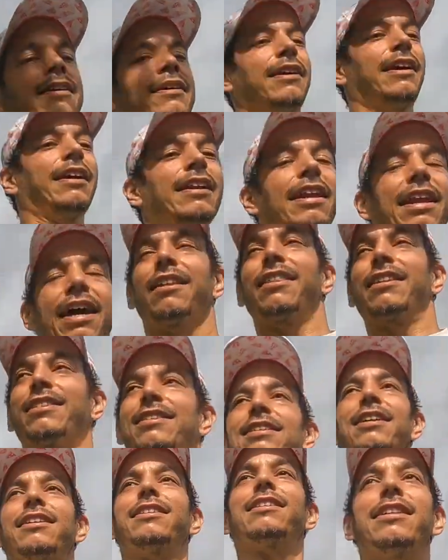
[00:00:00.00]
And now the
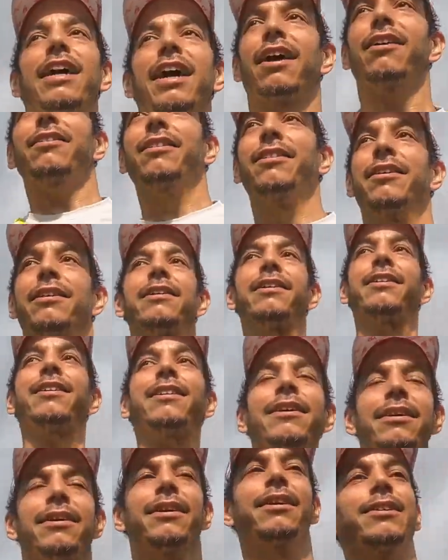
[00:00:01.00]
sun's out,
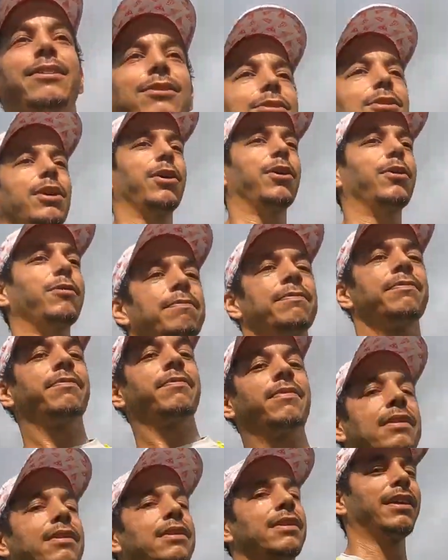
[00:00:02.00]
so
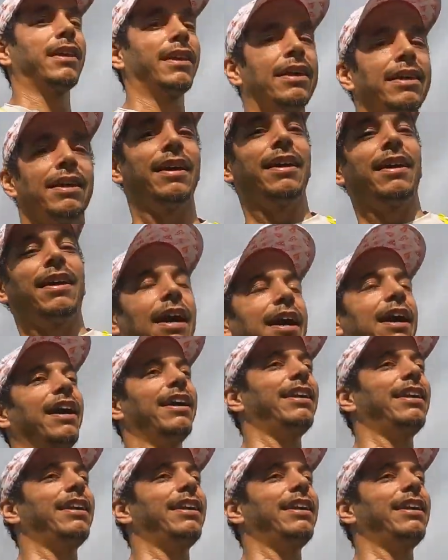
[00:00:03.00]
I